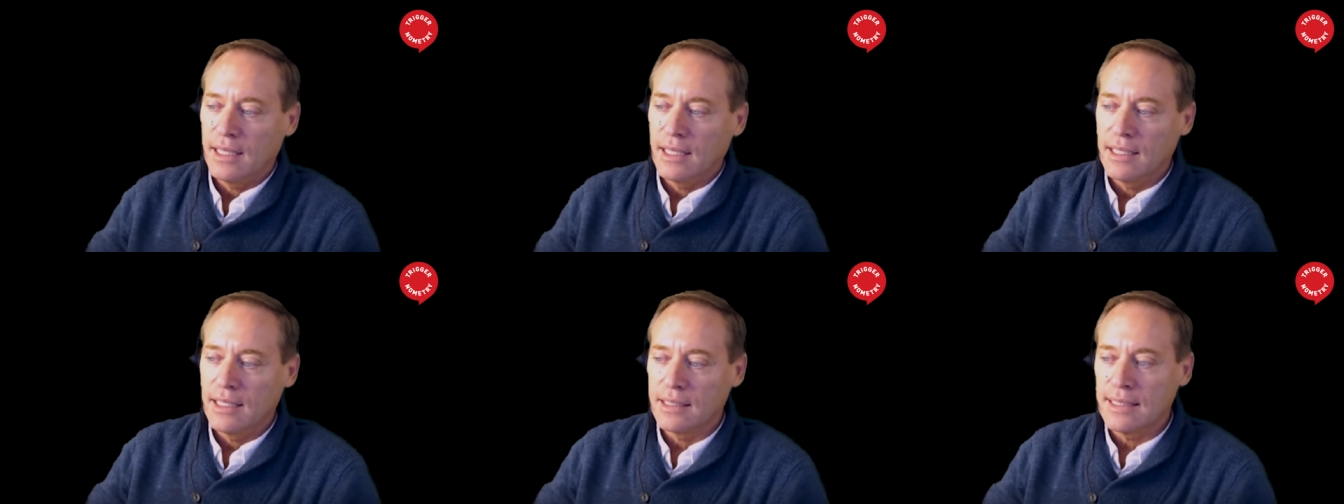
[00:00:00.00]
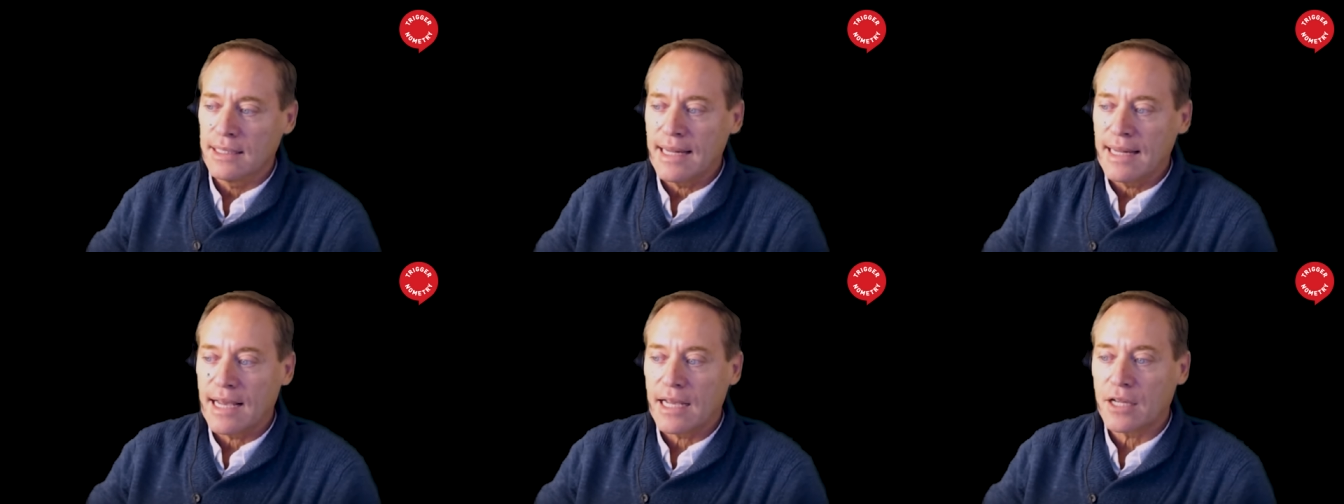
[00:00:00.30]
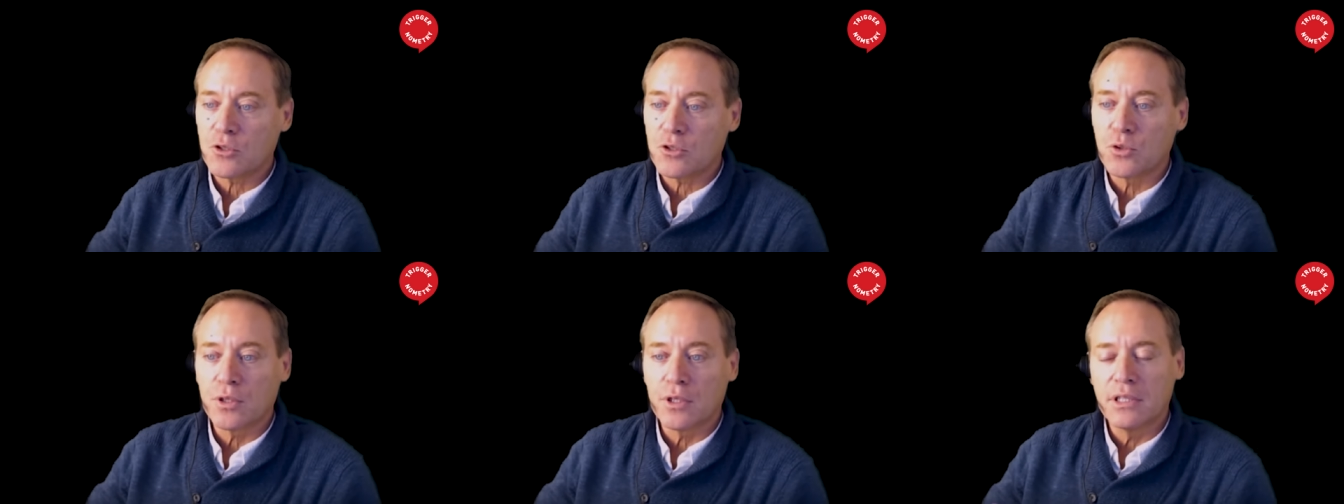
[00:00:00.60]
is
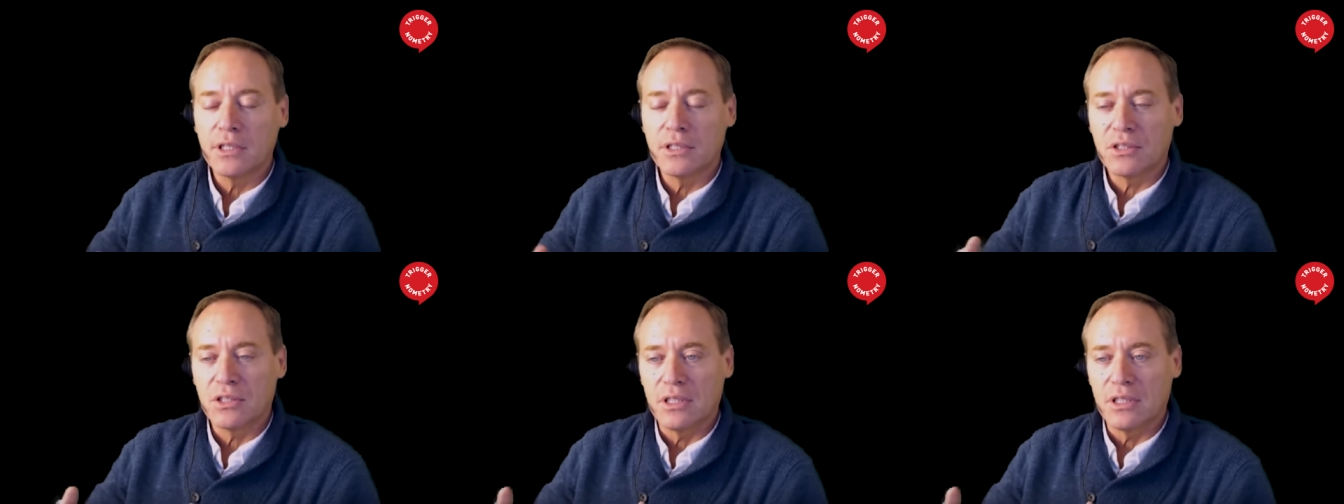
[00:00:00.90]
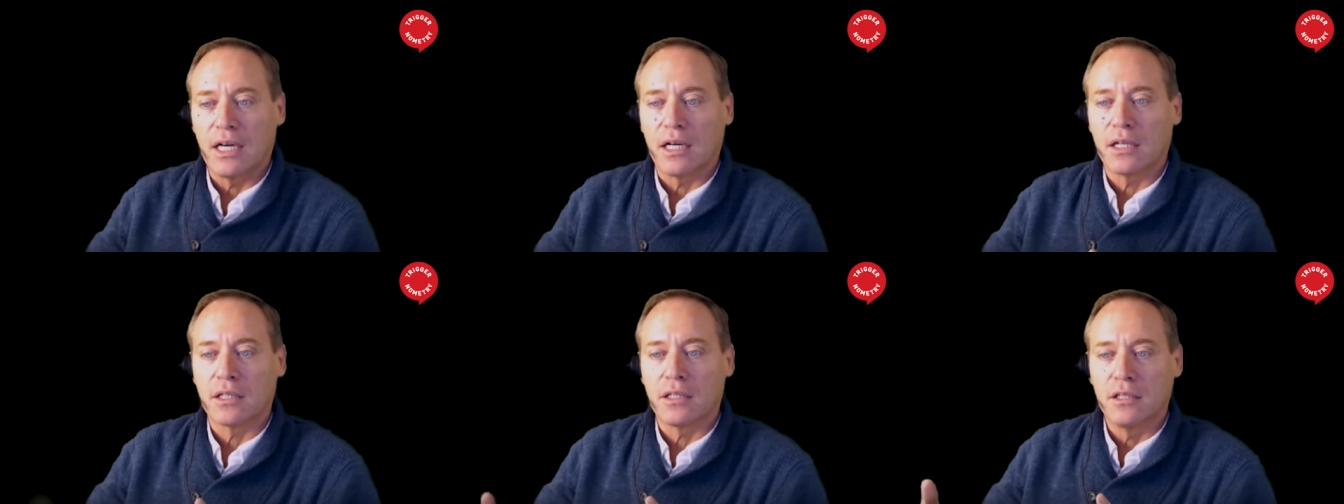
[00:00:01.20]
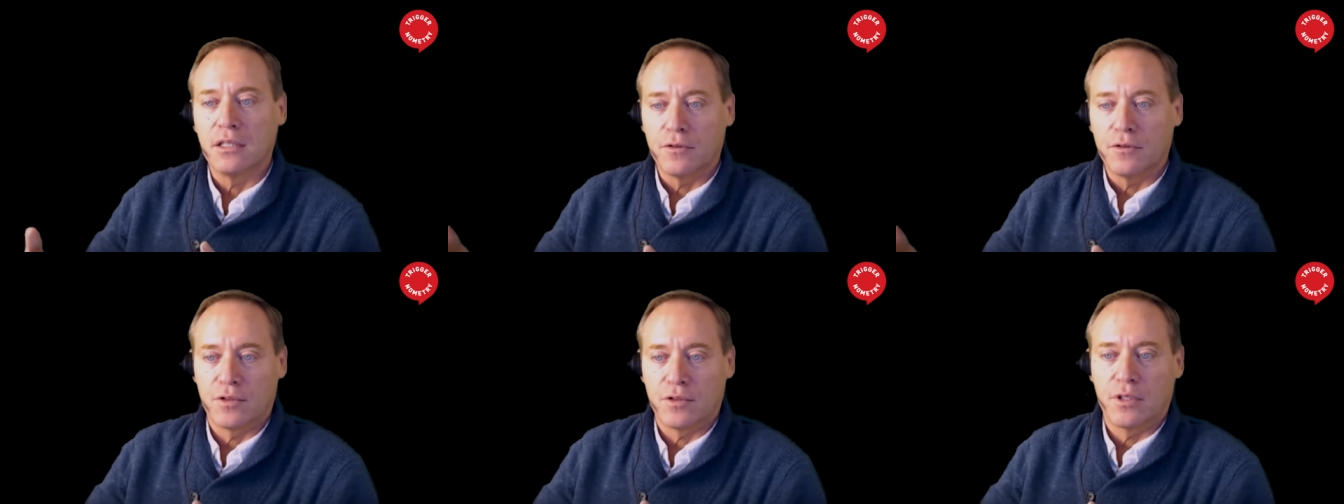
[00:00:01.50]
naturally
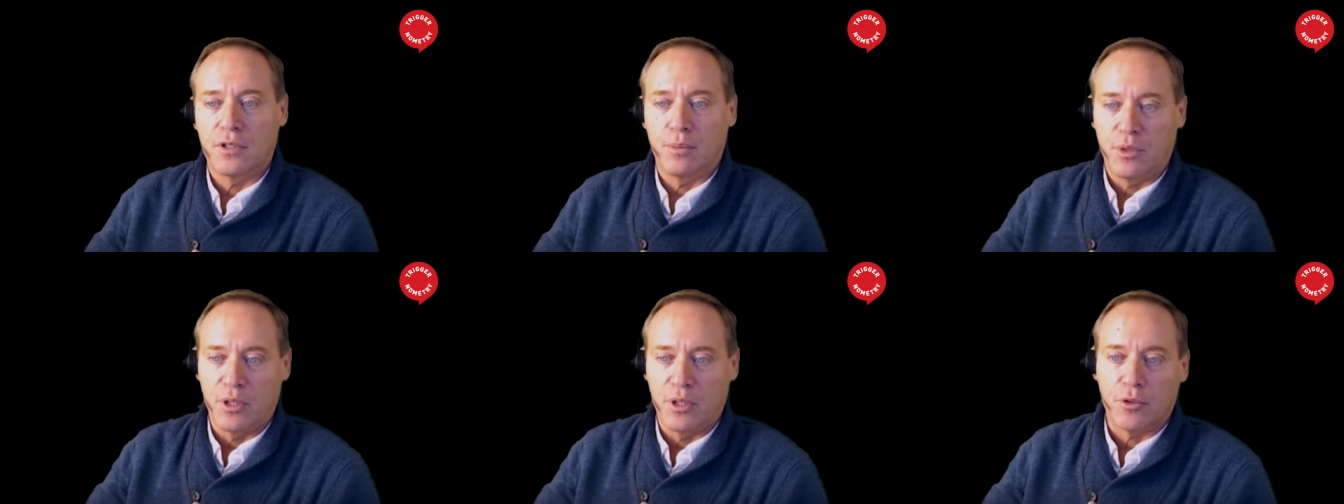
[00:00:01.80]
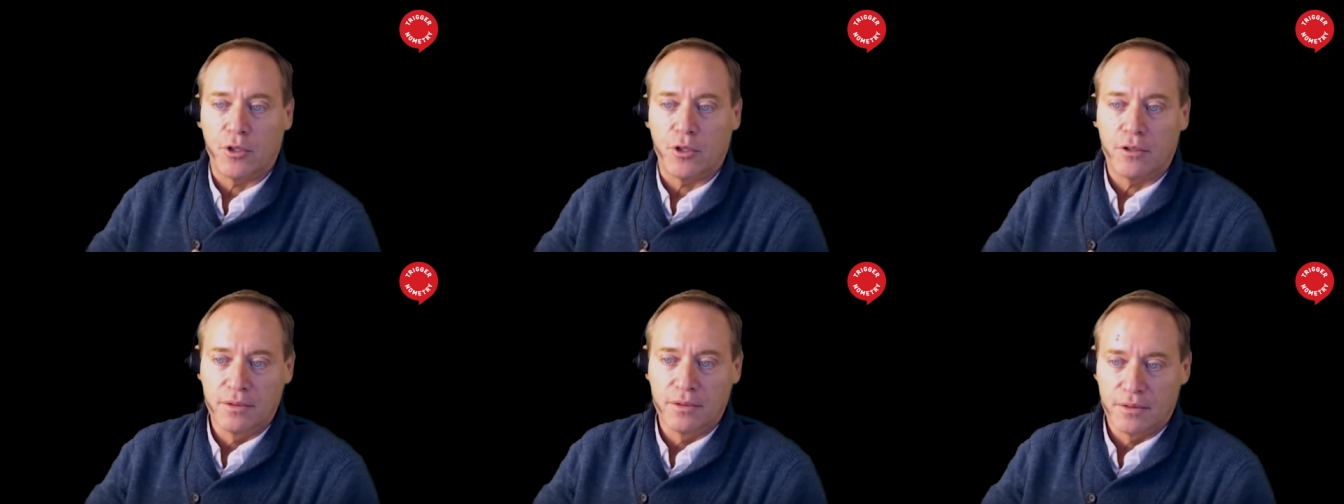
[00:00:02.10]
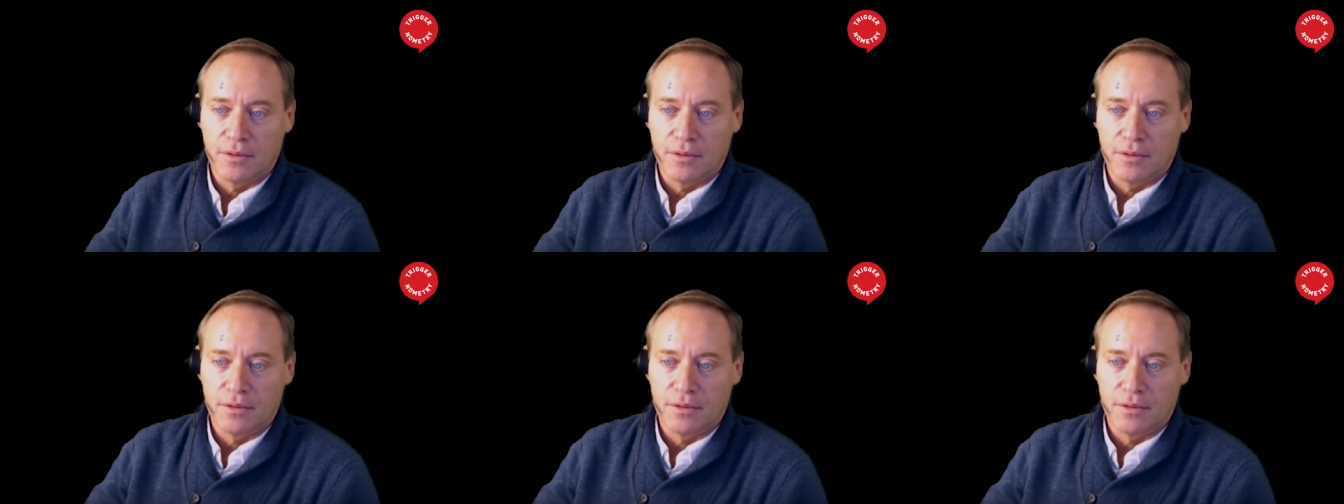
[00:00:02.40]
seductive to people,